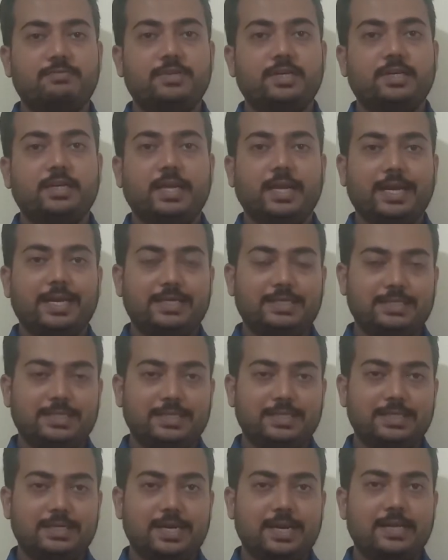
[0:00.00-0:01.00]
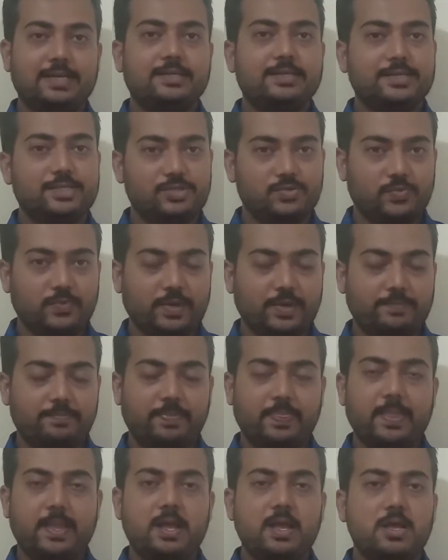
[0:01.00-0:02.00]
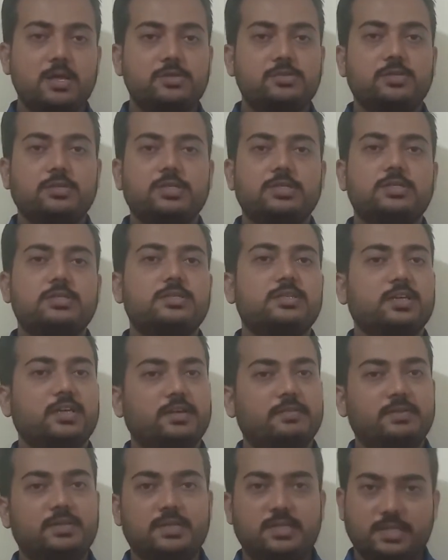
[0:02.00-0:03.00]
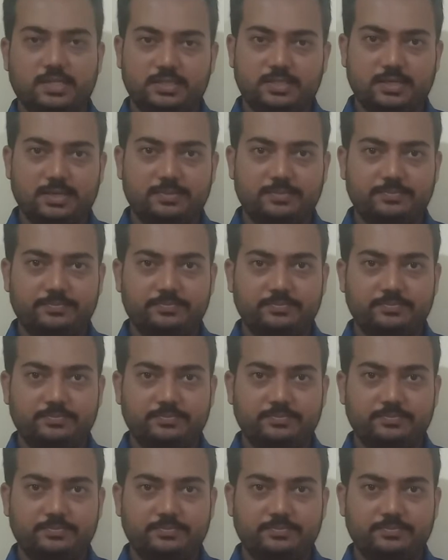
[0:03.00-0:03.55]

then 18, and this way. So this is the given data.